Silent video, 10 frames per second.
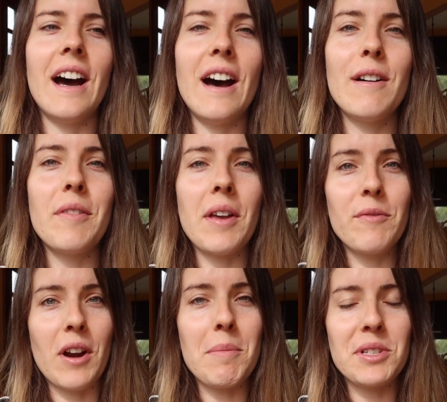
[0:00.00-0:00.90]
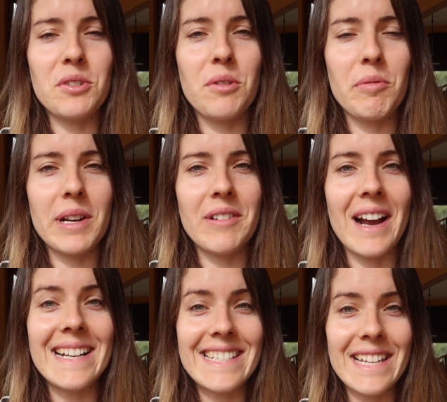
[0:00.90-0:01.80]
of environmental career
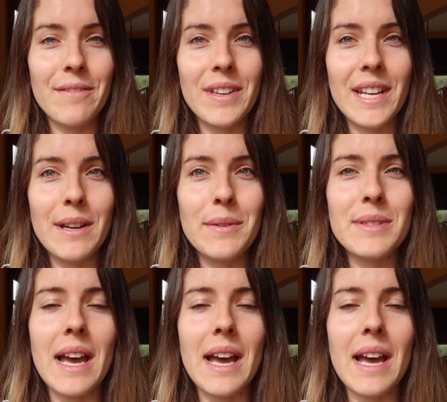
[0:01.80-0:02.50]
idea videos.